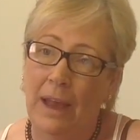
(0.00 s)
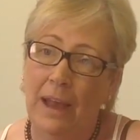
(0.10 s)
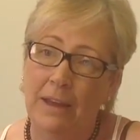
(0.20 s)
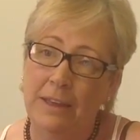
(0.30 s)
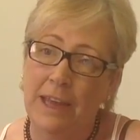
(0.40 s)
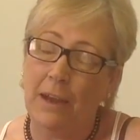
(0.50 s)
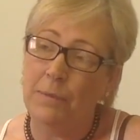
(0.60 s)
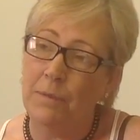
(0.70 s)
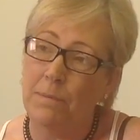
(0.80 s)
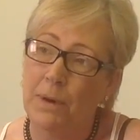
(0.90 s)
and
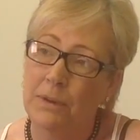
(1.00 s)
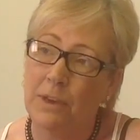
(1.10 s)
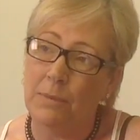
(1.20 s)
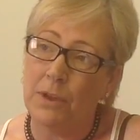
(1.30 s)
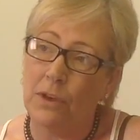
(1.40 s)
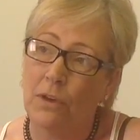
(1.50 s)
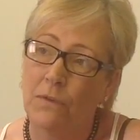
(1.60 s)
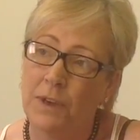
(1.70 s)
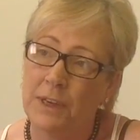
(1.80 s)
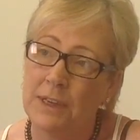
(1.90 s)
help them build up the
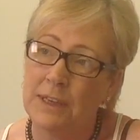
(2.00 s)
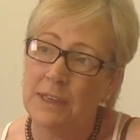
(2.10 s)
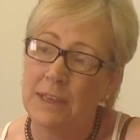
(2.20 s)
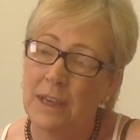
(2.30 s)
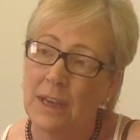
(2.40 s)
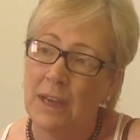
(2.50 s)
confidence